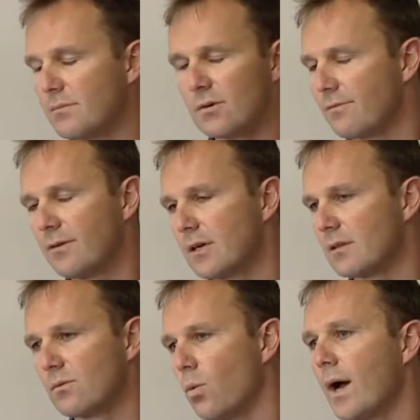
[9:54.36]
a
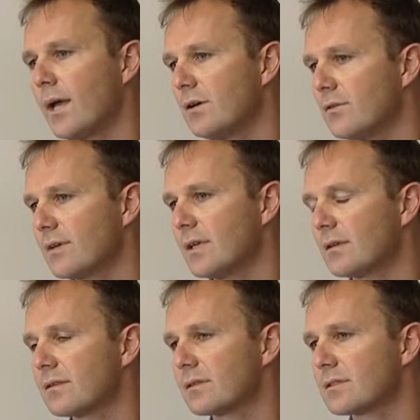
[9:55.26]
final way of getting
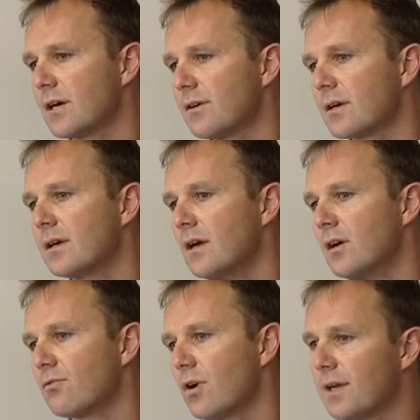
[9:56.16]
things going.
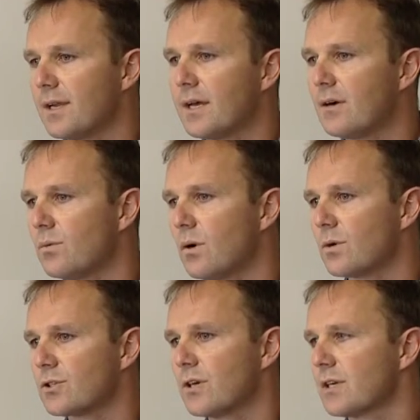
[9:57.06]
Right now, what
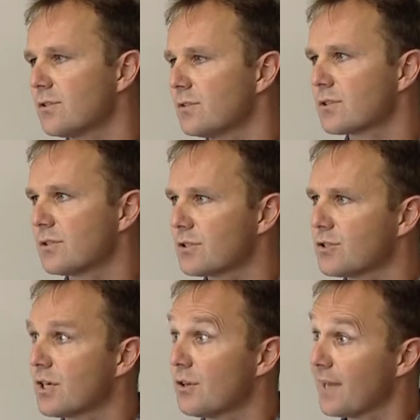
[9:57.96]
we're trying to do is
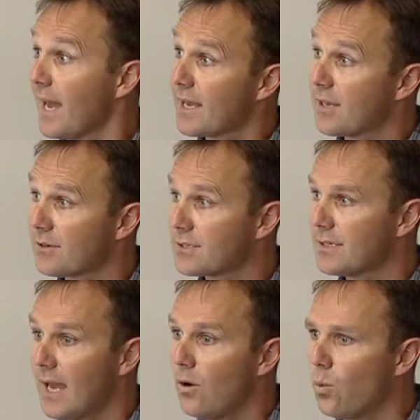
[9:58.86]
concentrate on the accuracy.
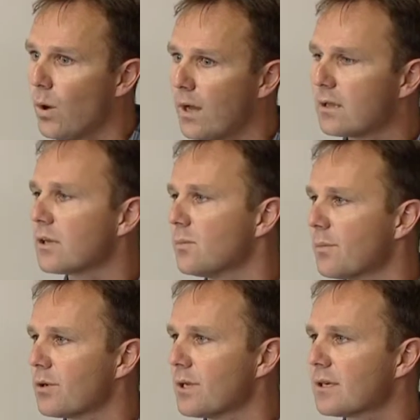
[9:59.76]
How well can we
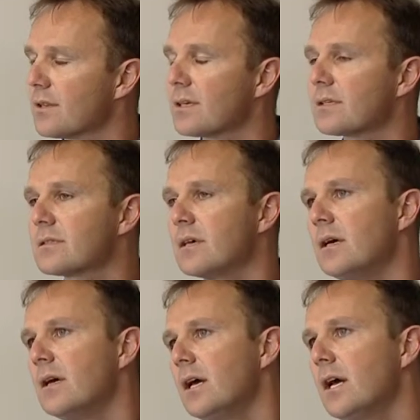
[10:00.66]
predict things?
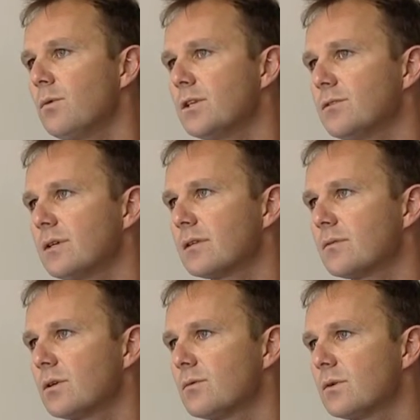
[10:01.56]
And
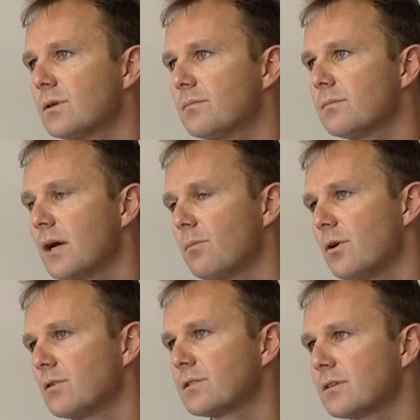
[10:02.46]
our
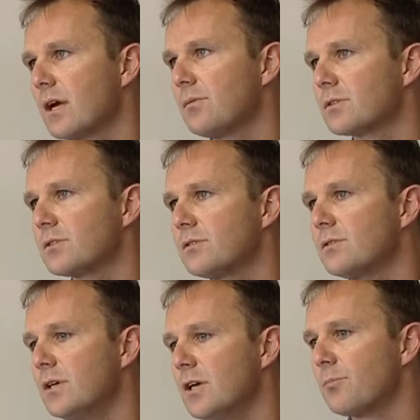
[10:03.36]
models are able to
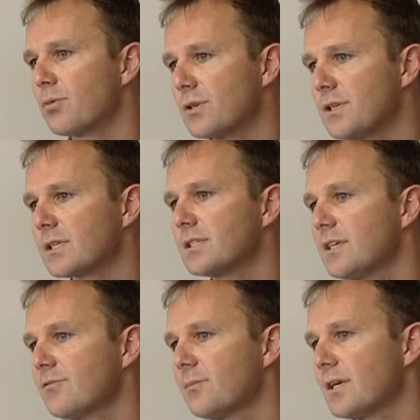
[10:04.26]
predict
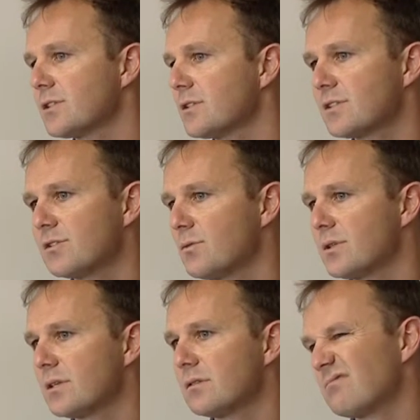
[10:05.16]
deformations to
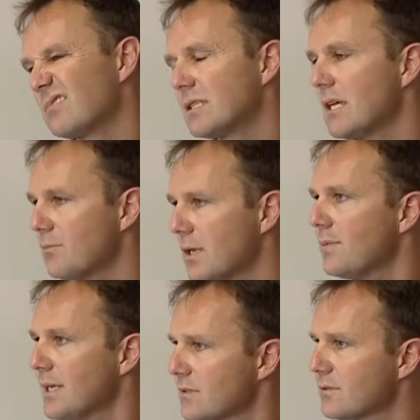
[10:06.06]
within 10
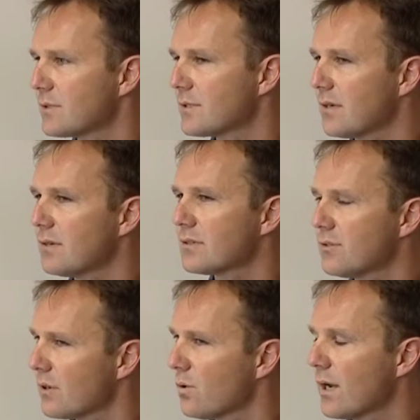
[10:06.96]
millimetres or so. It's
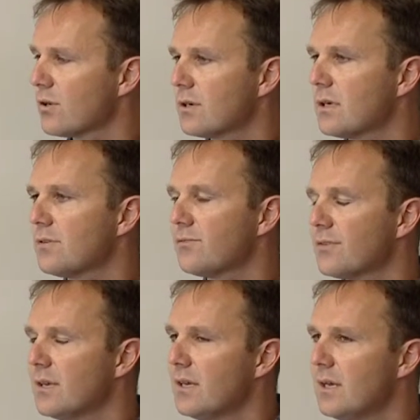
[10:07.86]
not quite good enough.
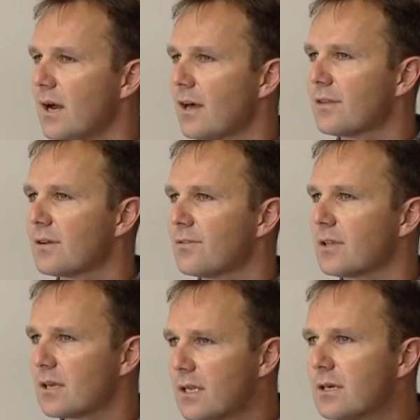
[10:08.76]
I think for the
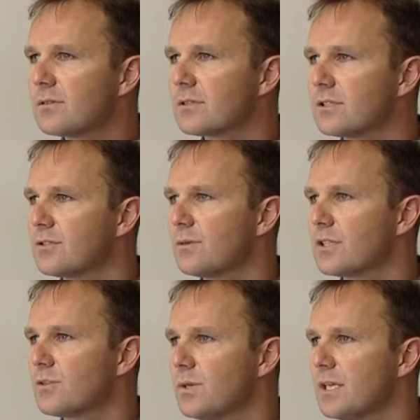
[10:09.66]
clinical
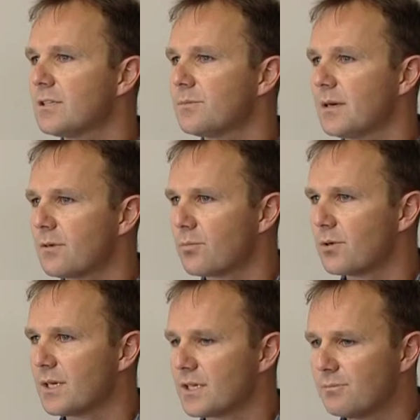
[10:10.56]
situation, we need to be able to
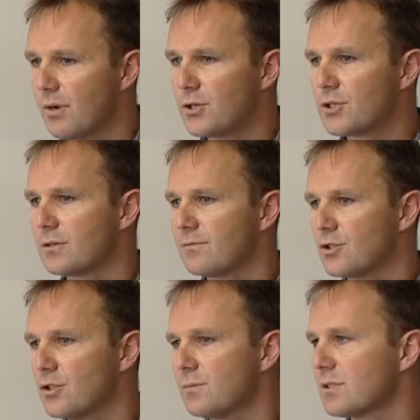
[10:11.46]
predict motion of
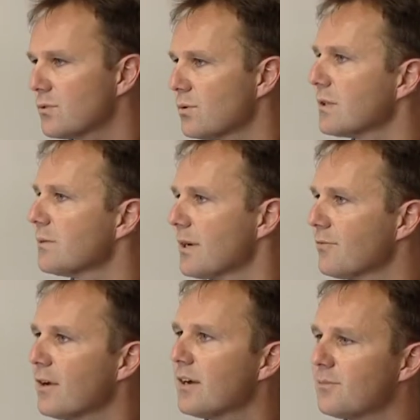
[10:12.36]
tumours to within about
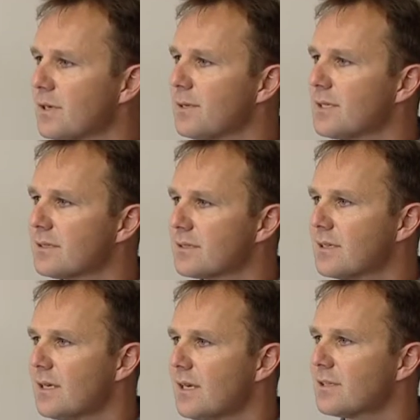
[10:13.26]
5 millimetres
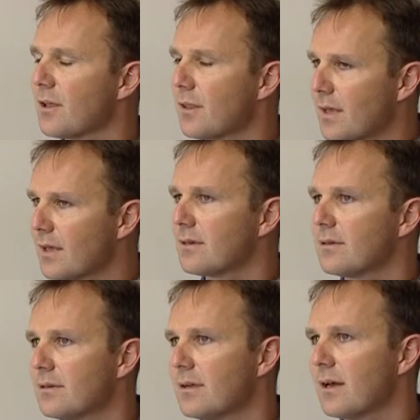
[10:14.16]
so that they can
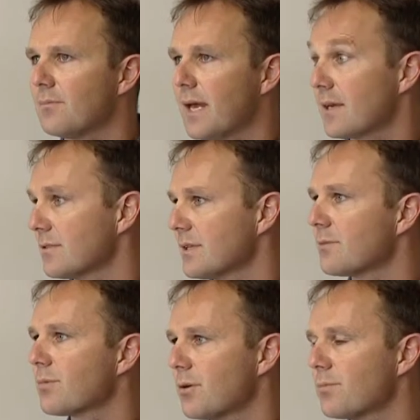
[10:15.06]
act on that
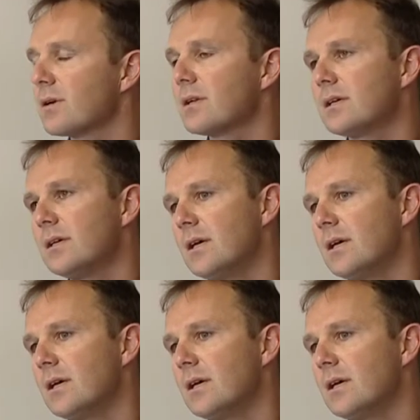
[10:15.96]
appropriately.